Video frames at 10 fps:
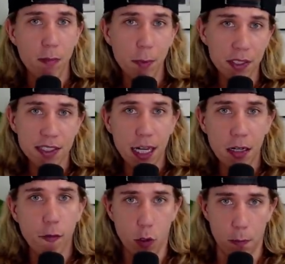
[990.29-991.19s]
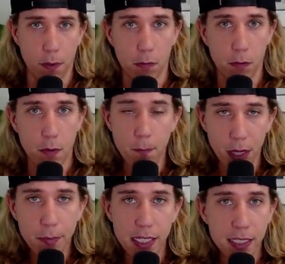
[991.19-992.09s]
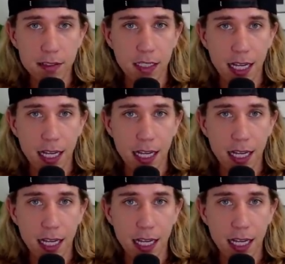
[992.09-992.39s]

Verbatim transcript: Maybe it's not a Ford problem. Maybe it is